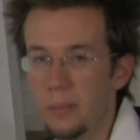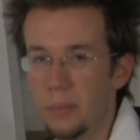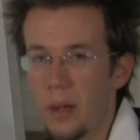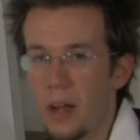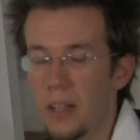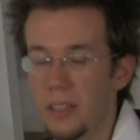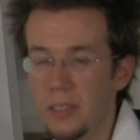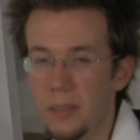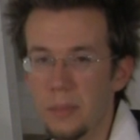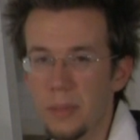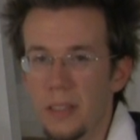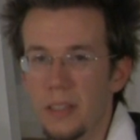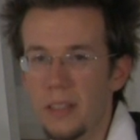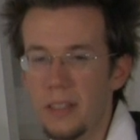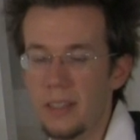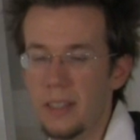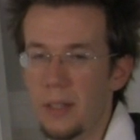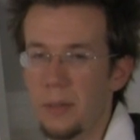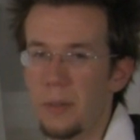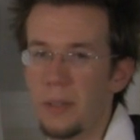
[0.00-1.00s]

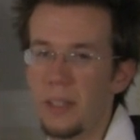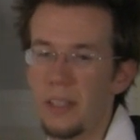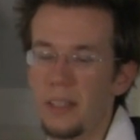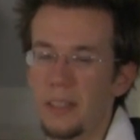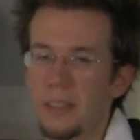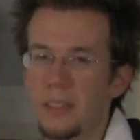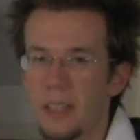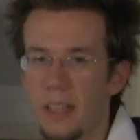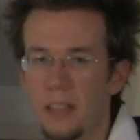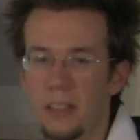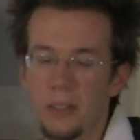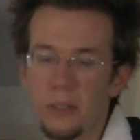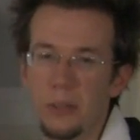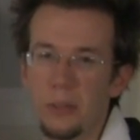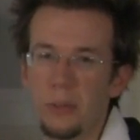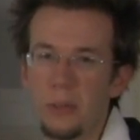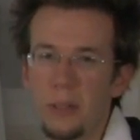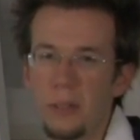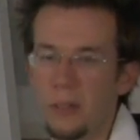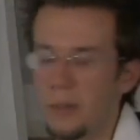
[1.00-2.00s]
possibility that we can cycle
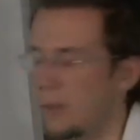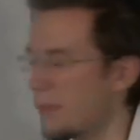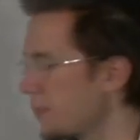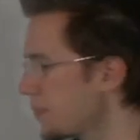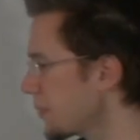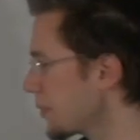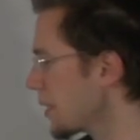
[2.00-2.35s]
through.